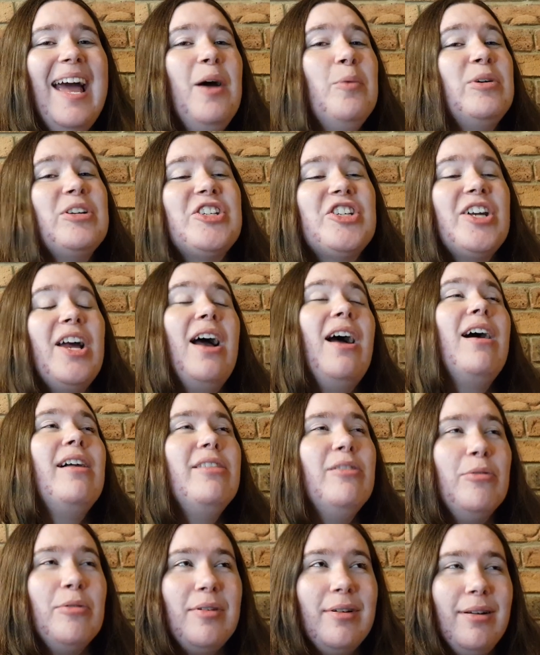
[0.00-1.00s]
which,
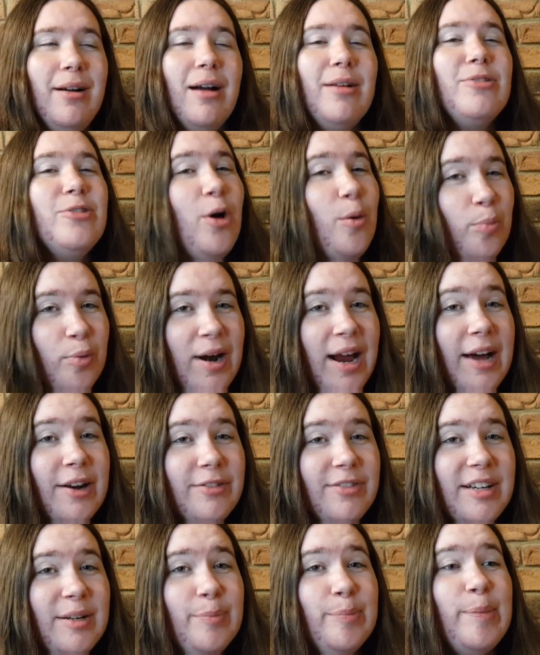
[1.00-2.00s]
look, not proud
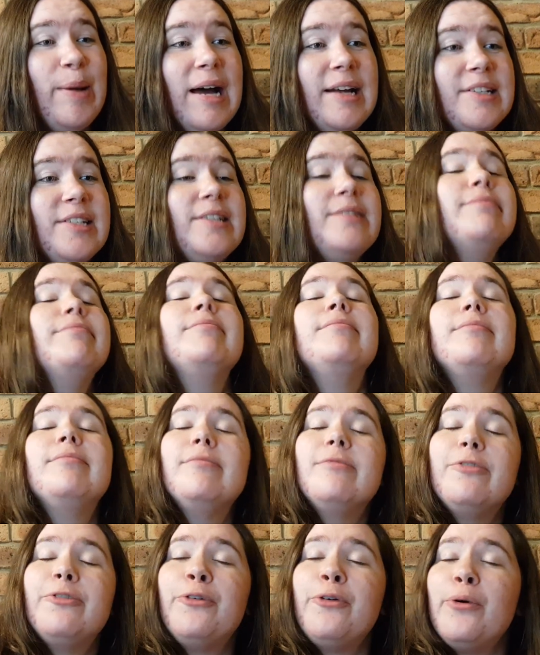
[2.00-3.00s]
of it, but
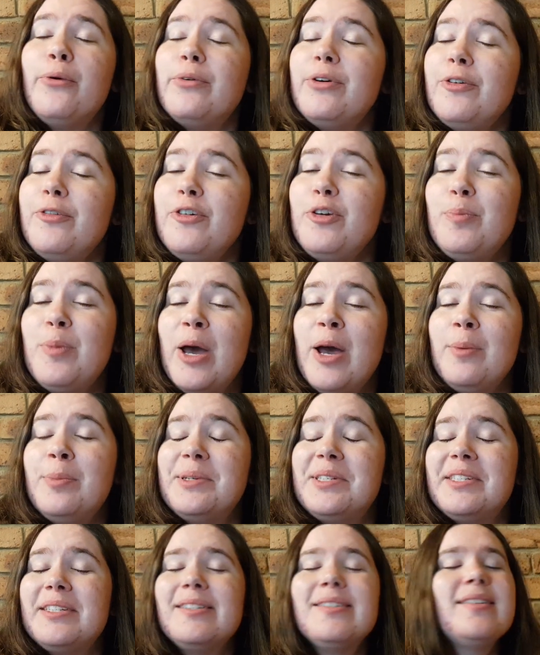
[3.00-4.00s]
for review
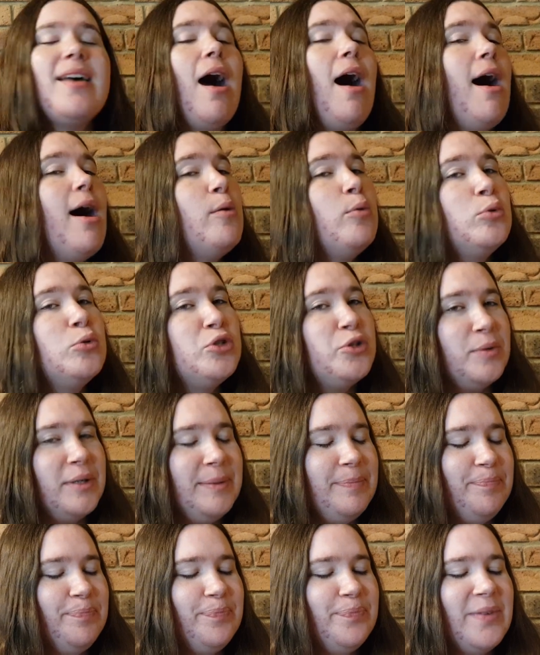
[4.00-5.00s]
purposes, I will do
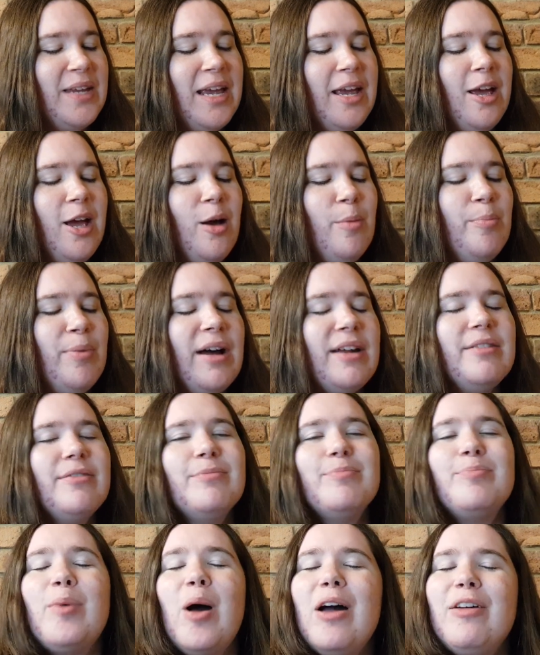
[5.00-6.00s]
it.
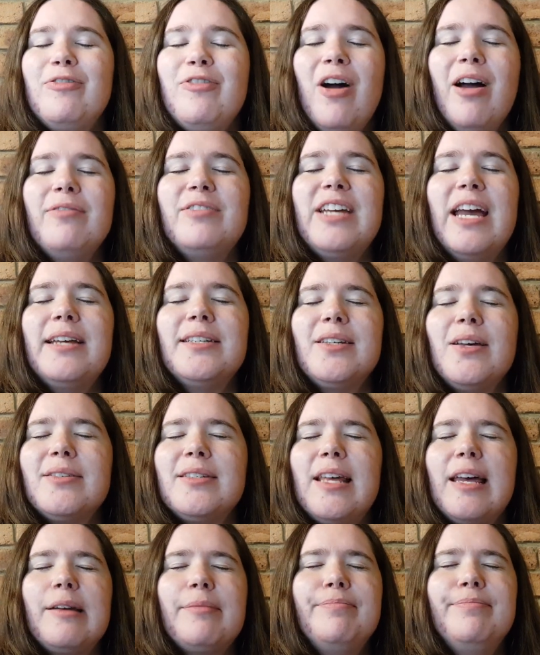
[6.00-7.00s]
But by 5 days, I was
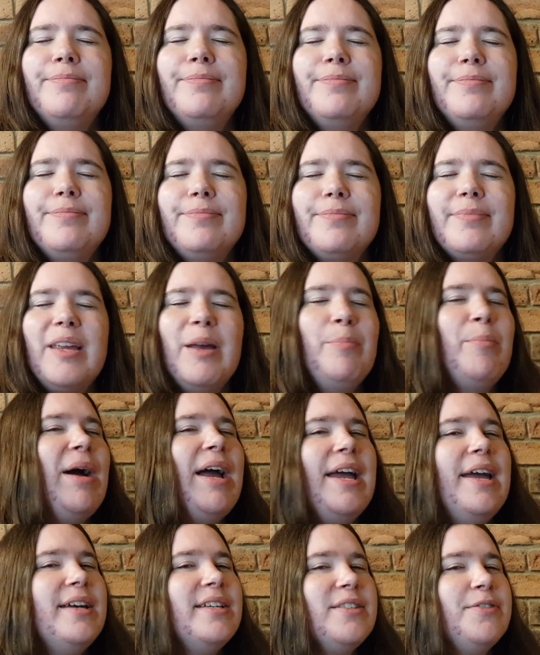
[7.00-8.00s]
like, my
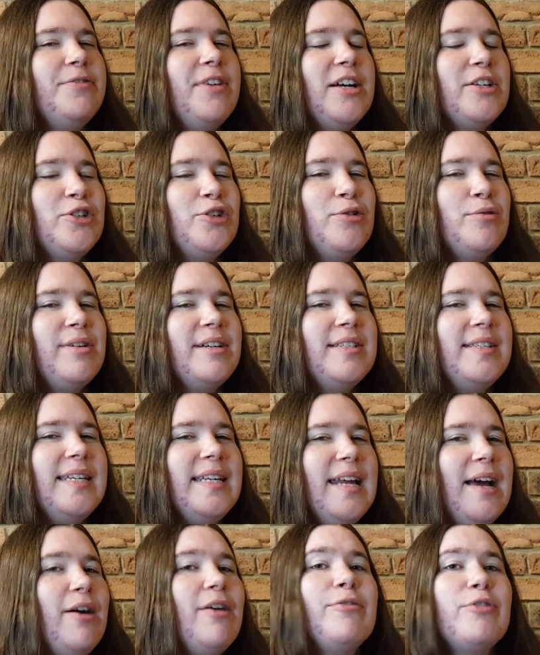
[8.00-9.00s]
hair is far too greasy
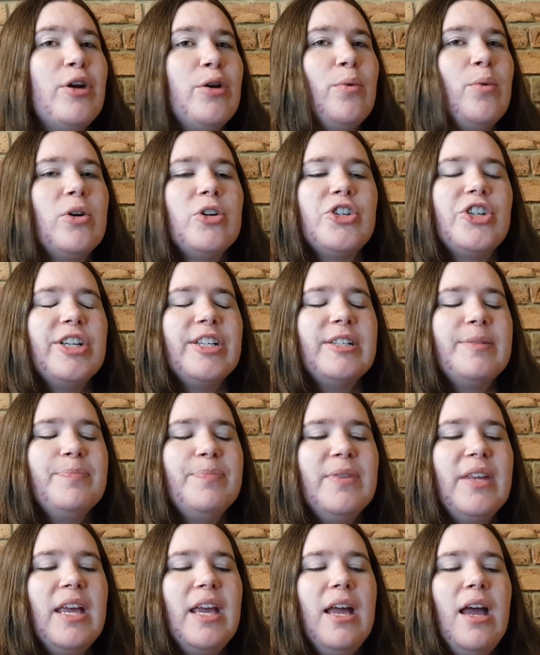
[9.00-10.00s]
now. I've got to wash it.
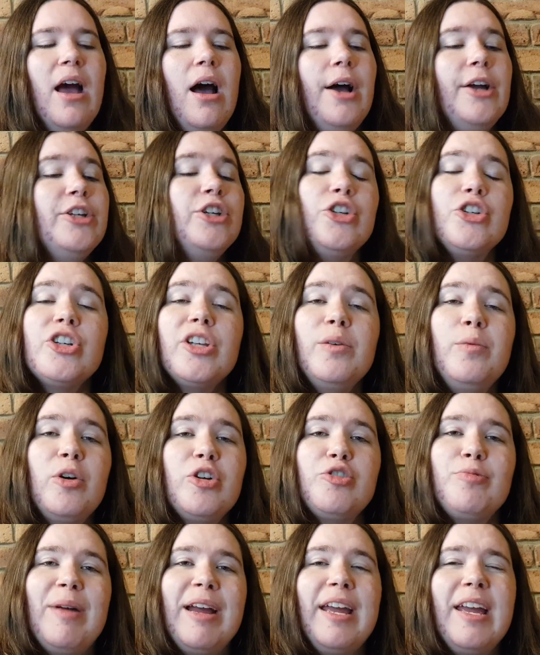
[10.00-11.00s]
I usually
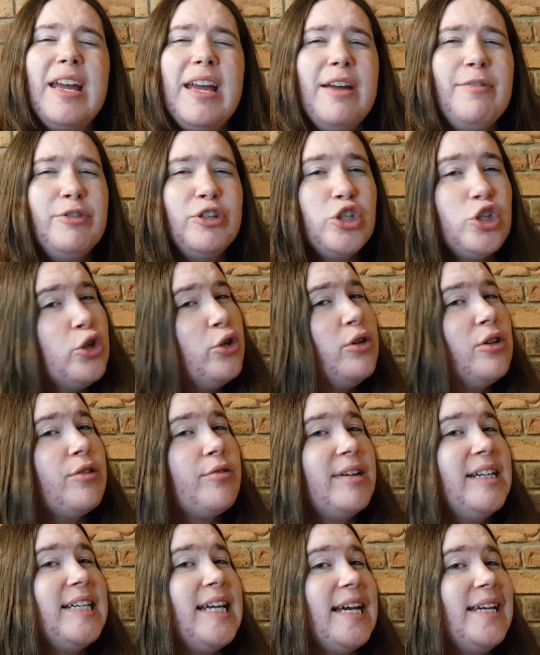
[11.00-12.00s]
wash my hair every 2 to
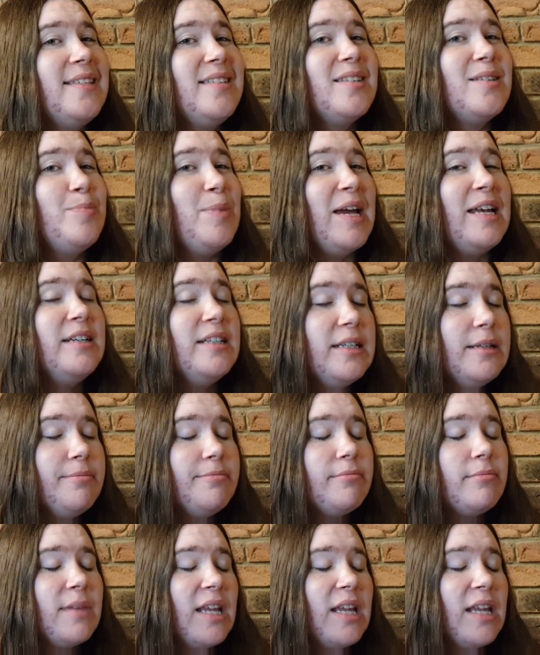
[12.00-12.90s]
3 days, depending.